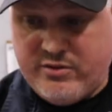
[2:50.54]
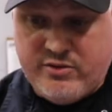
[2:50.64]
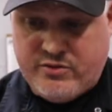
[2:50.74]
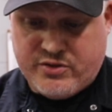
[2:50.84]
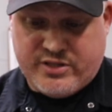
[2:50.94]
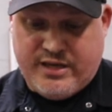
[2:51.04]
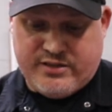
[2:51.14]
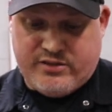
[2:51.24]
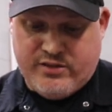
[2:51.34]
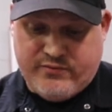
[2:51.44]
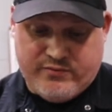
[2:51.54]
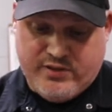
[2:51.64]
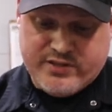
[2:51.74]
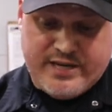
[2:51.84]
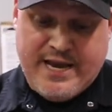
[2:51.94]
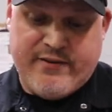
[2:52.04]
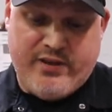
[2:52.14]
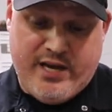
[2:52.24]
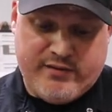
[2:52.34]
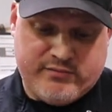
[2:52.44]
your stock stuff, doesn't have
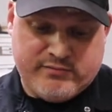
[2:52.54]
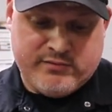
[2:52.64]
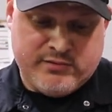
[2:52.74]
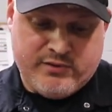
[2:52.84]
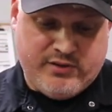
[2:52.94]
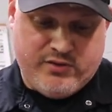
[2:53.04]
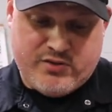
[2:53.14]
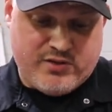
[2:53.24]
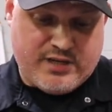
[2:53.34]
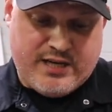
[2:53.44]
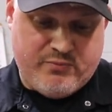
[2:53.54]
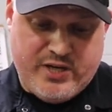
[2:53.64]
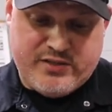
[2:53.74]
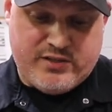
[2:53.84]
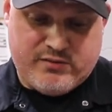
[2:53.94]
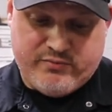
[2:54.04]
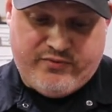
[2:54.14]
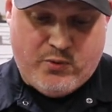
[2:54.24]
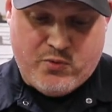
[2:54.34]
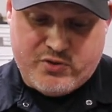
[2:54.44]
that. It's just got a basic
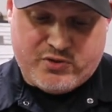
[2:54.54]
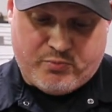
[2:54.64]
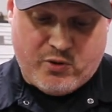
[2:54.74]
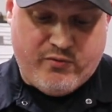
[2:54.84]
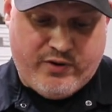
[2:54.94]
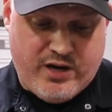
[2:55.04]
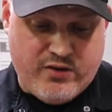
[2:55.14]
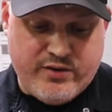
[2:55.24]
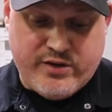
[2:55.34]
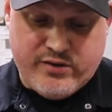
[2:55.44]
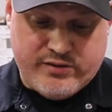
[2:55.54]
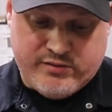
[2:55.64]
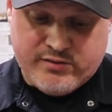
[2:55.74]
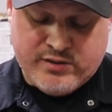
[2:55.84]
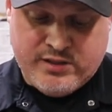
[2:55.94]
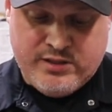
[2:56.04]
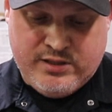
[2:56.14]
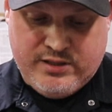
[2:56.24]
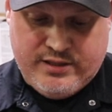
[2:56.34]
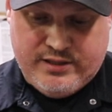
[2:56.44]
forged profile there, and
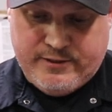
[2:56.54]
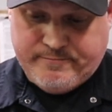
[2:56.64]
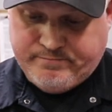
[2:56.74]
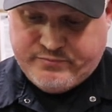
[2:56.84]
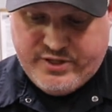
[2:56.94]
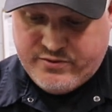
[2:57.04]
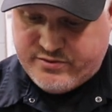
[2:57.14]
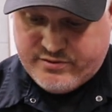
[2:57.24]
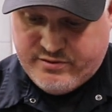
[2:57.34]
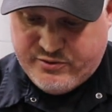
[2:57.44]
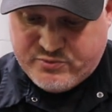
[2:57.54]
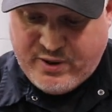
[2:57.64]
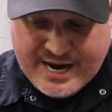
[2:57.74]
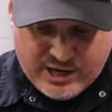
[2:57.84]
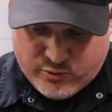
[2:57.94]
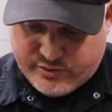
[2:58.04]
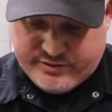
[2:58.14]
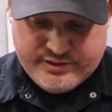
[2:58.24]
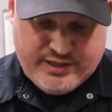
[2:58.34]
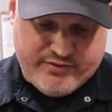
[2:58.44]
there's power in
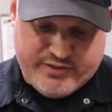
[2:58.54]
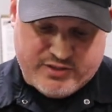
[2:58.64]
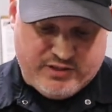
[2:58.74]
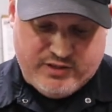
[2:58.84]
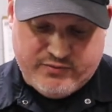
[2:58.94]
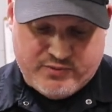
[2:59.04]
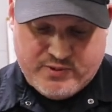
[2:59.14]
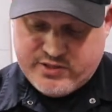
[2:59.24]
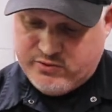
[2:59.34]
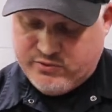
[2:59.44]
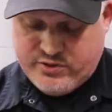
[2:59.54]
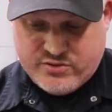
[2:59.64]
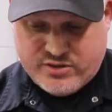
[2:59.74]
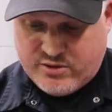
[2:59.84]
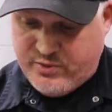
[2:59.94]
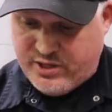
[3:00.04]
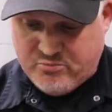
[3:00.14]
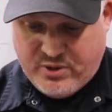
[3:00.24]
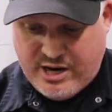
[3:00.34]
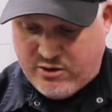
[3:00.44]
a lot of this stuff, especially when you start
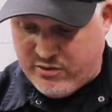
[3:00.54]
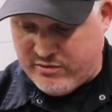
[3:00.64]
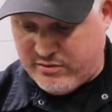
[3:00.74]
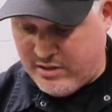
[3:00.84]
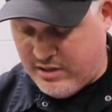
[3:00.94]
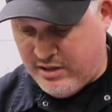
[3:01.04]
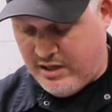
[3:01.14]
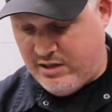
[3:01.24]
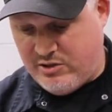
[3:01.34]
making power and